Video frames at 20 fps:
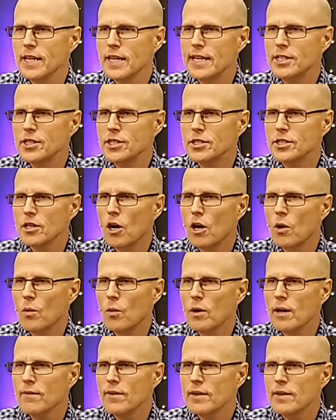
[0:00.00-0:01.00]
They just go
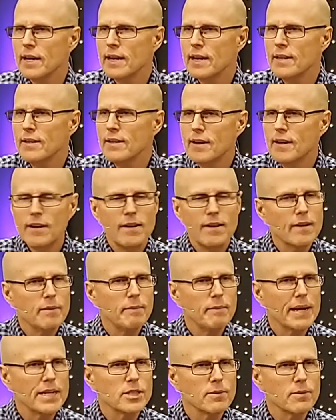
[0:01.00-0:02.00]
wherever they, it
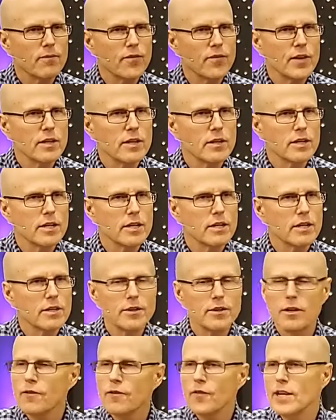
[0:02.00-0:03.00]
makes them feel good
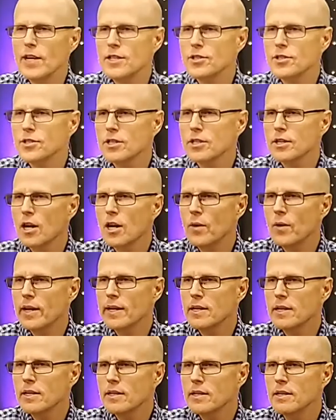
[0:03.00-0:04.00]
or their friends are
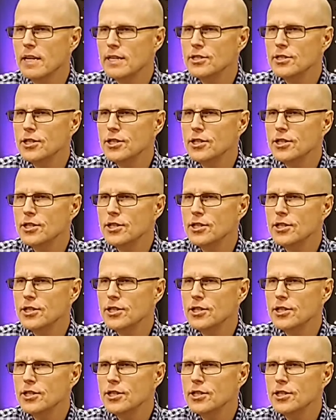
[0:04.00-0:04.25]
going or,